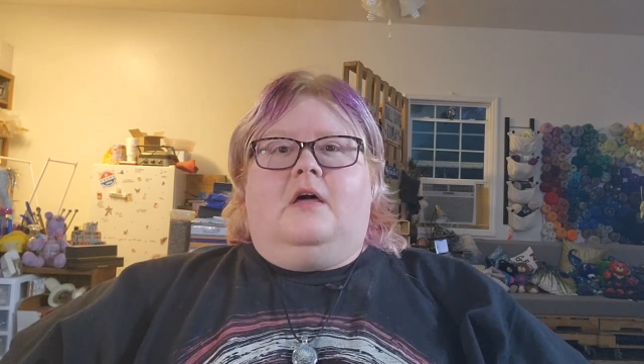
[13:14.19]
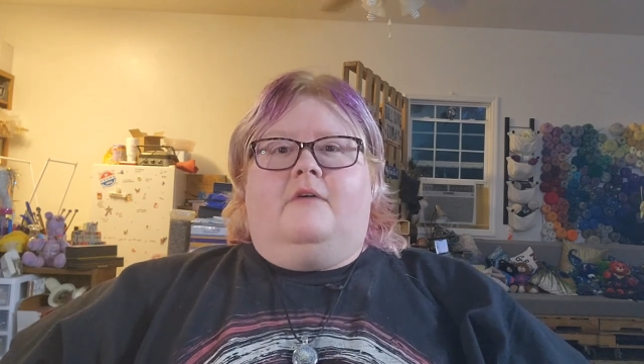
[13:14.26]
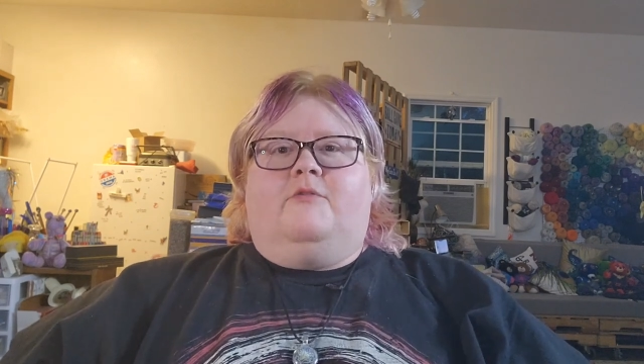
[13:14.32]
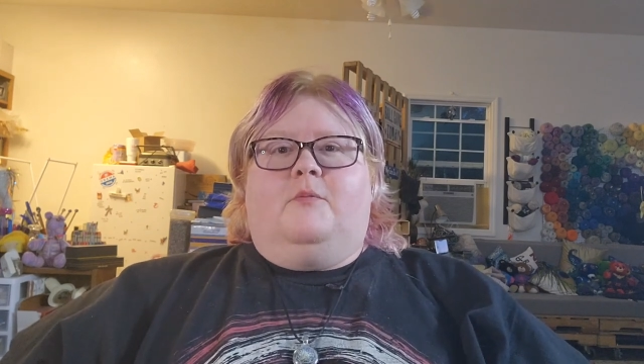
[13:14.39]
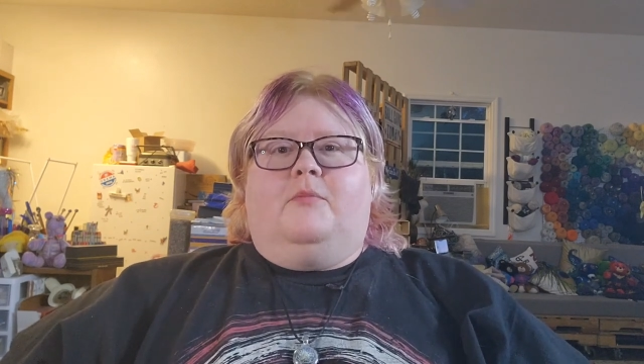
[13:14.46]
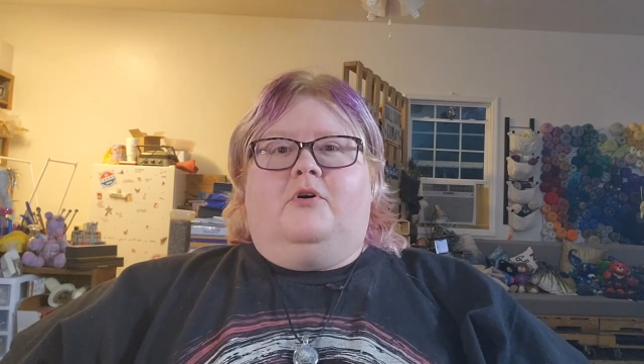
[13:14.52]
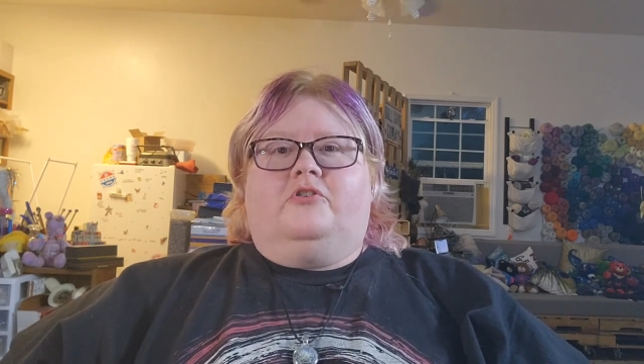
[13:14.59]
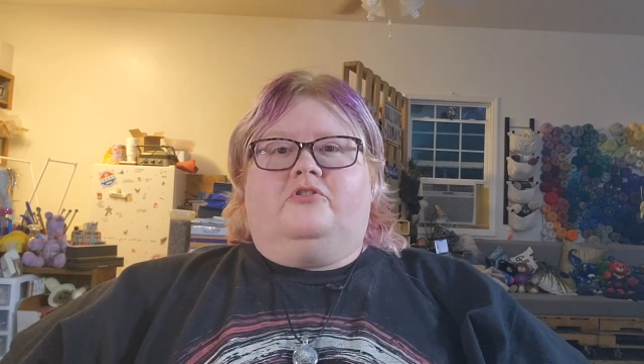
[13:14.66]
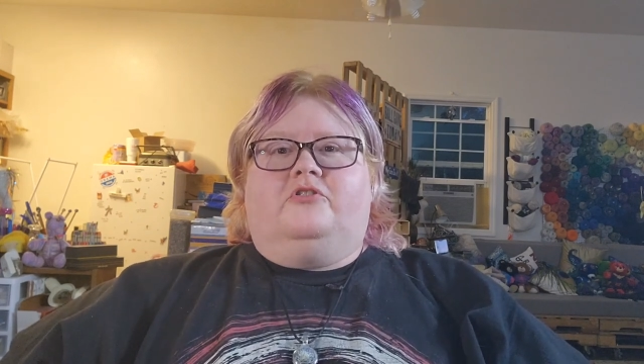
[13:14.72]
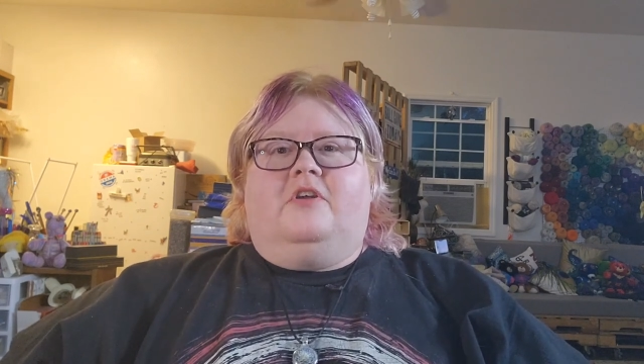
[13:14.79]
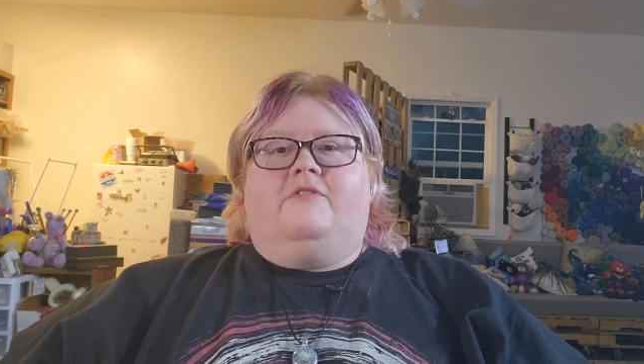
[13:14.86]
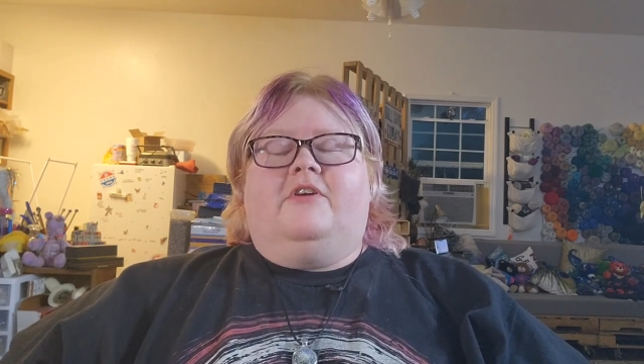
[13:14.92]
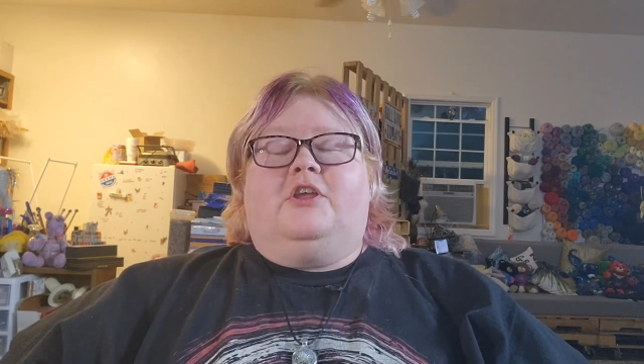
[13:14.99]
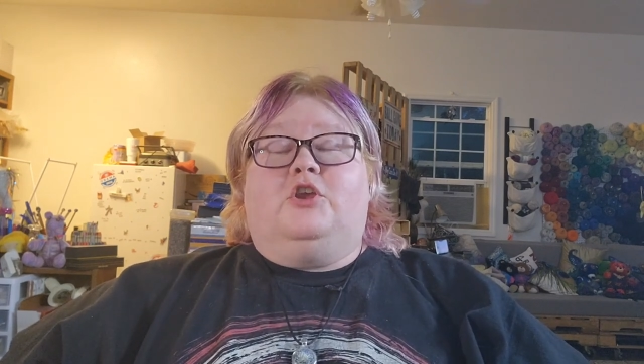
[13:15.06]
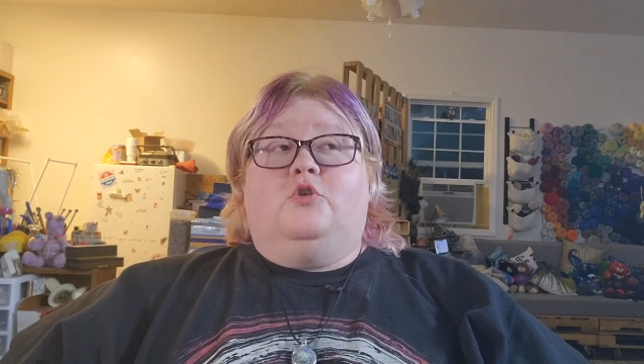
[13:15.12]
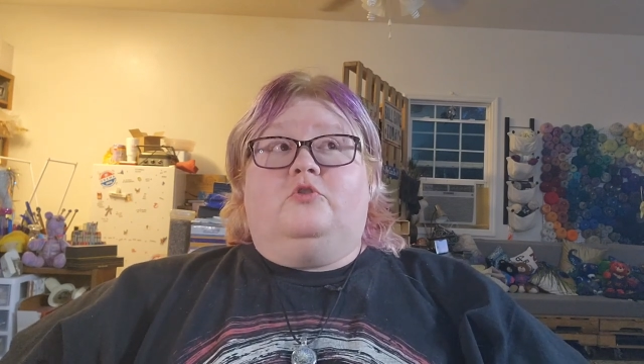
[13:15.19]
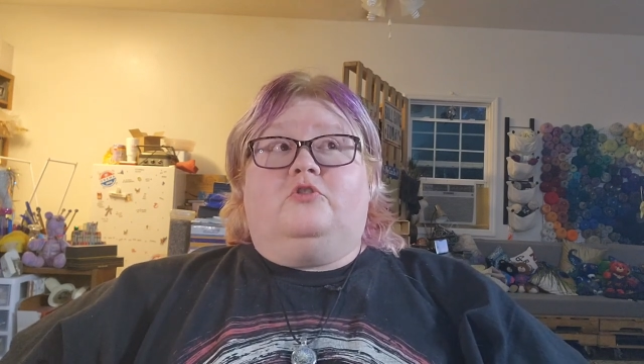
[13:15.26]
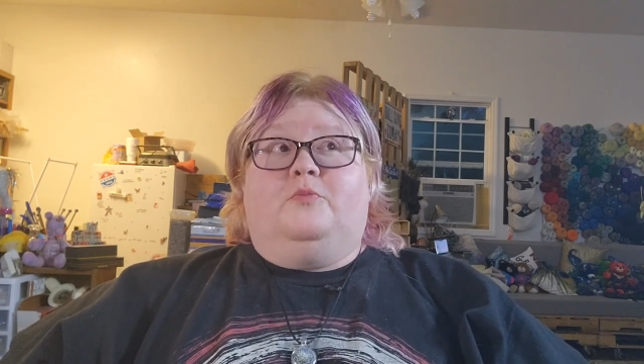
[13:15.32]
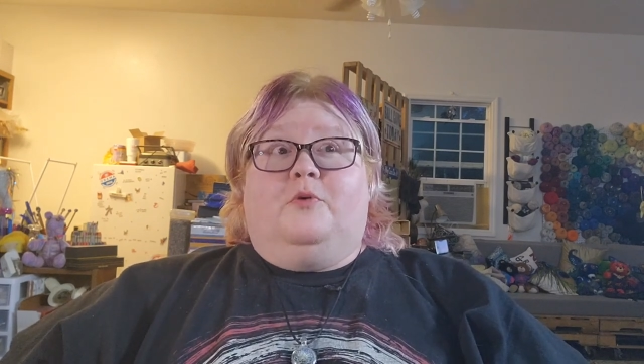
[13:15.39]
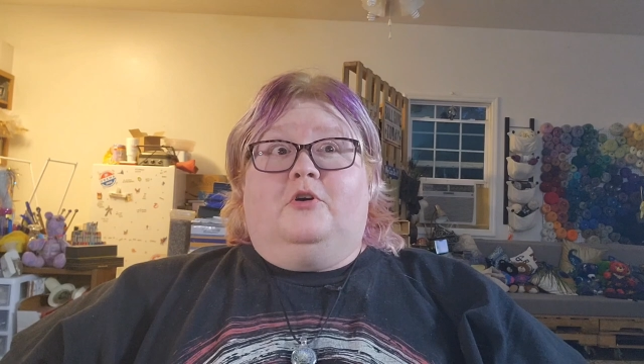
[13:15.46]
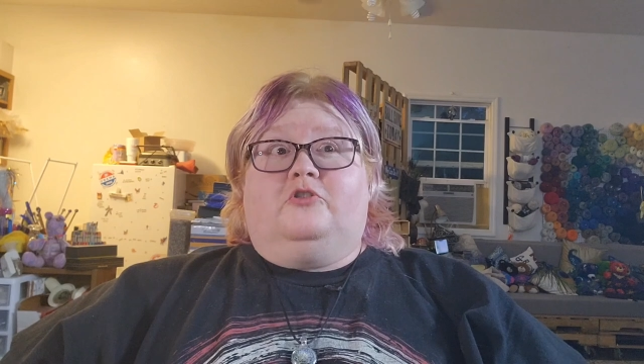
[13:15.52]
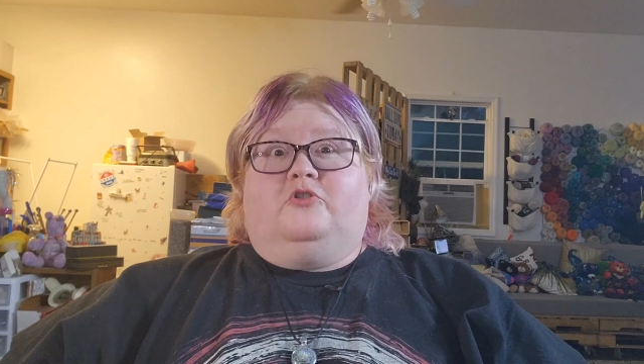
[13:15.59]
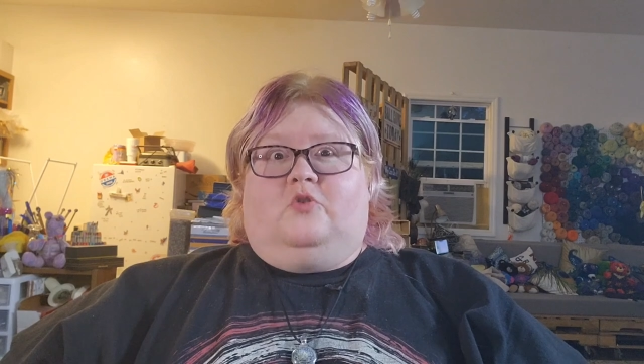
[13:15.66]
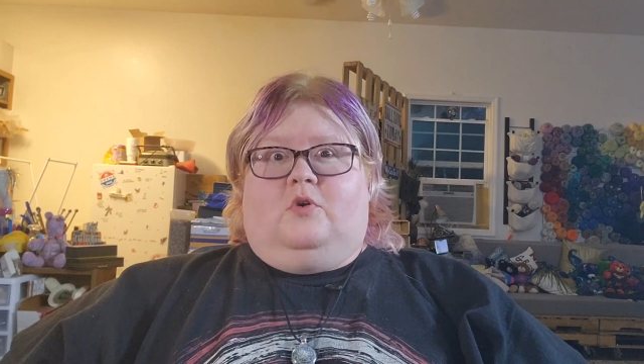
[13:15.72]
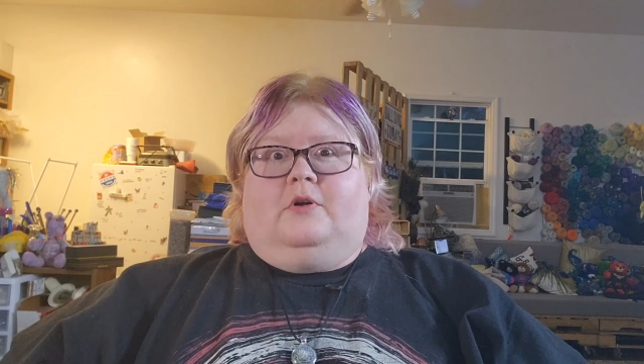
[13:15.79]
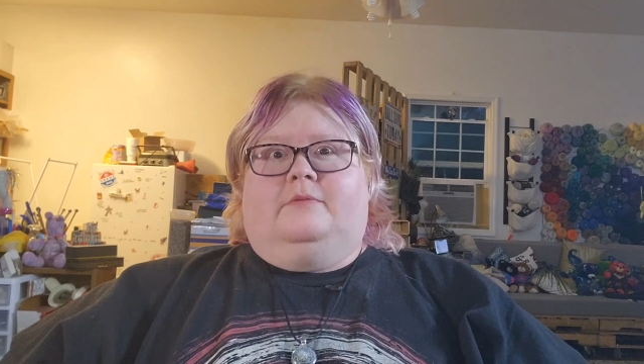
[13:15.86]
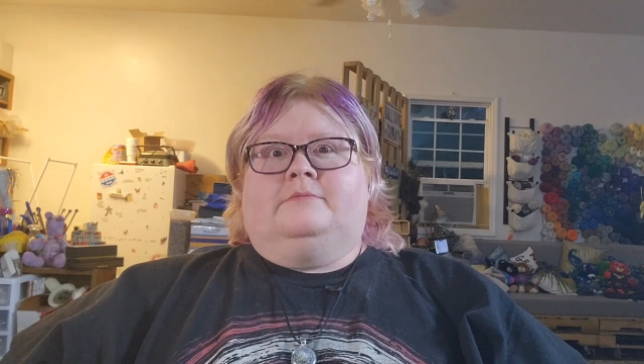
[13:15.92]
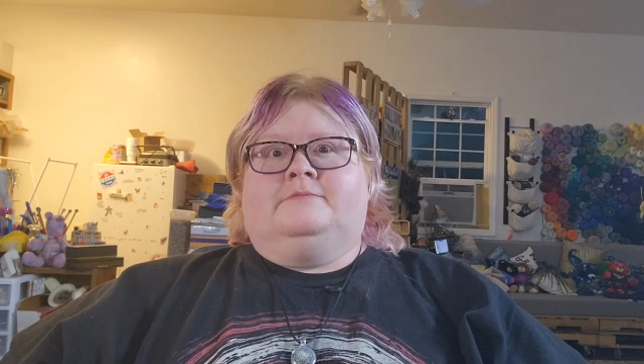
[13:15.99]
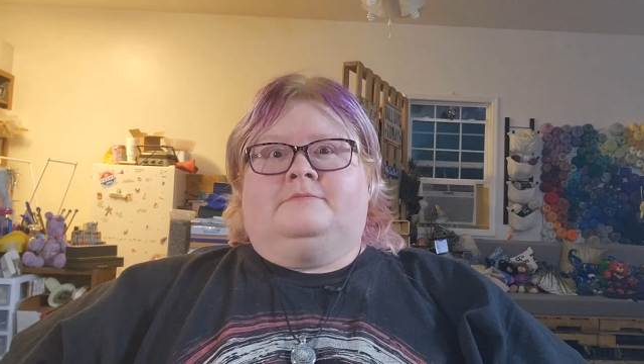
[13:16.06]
of a used bookstore.